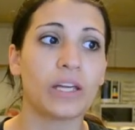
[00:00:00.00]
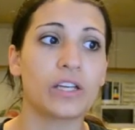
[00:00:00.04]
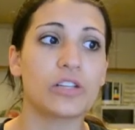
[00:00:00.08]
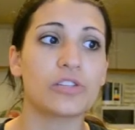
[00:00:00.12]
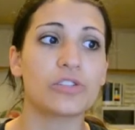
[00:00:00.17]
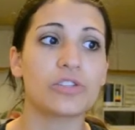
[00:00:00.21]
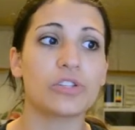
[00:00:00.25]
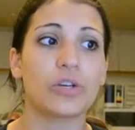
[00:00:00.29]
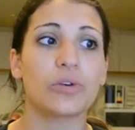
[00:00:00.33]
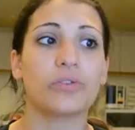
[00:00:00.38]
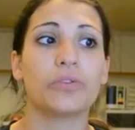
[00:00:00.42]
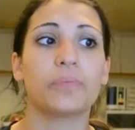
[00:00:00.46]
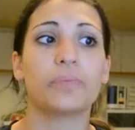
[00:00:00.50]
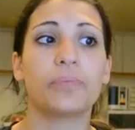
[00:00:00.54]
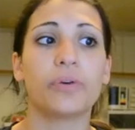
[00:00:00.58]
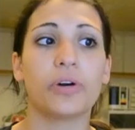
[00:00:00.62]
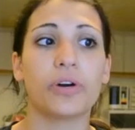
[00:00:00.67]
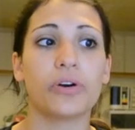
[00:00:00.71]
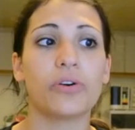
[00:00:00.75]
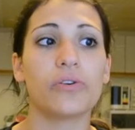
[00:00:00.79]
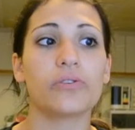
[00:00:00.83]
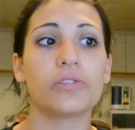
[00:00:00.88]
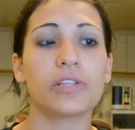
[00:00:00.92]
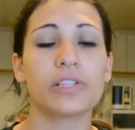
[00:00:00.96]
So the
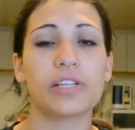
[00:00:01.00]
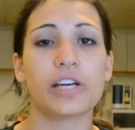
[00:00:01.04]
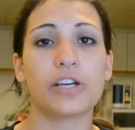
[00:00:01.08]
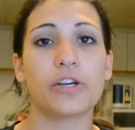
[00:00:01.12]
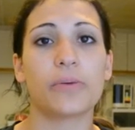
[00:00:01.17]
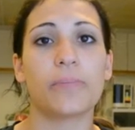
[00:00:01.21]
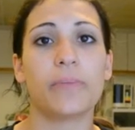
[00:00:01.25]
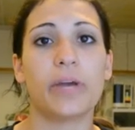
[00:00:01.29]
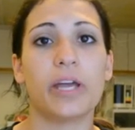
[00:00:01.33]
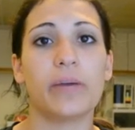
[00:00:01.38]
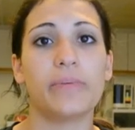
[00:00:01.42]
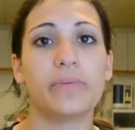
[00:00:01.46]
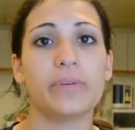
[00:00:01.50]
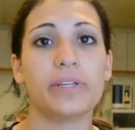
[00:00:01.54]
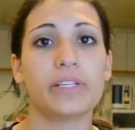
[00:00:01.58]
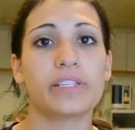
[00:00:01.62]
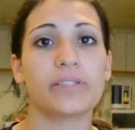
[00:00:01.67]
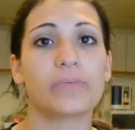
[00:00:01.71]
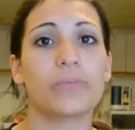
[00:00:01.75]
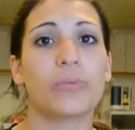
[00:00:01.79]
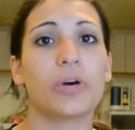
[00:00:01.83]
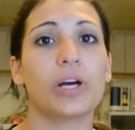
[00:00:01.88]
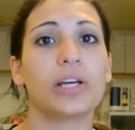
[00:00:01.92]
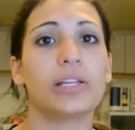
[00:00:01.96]
pros is that your baby
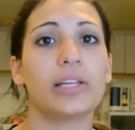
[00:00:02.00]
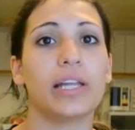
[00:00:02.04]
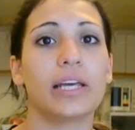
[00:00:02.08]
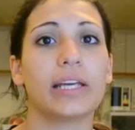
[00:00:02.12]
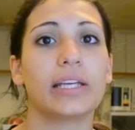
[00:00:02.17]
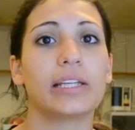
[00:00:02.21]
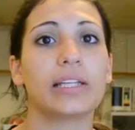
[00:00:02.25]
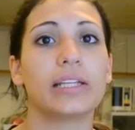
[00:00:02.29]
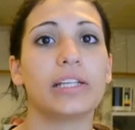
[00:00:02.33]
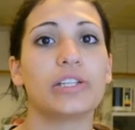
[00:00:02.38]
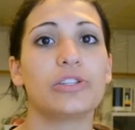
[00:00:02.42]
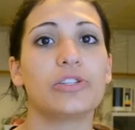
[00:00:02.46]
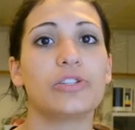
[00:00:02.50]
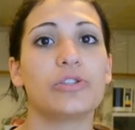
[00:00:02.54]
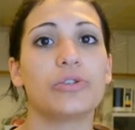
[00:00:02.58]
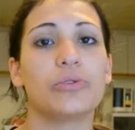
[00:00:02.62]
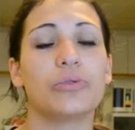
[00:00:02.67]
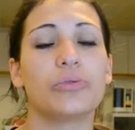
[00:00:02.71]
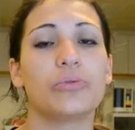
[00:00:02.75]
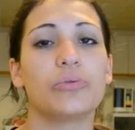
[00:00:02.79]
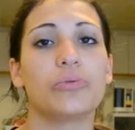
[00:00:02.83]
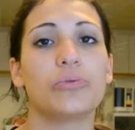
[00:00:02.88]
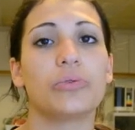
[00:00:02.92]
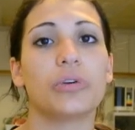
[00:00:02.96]
is more likely
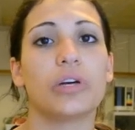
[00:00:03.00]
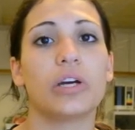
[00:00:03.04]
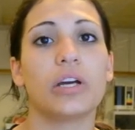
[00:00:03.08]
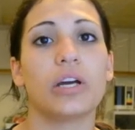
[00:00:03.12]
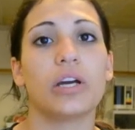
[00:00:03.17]
to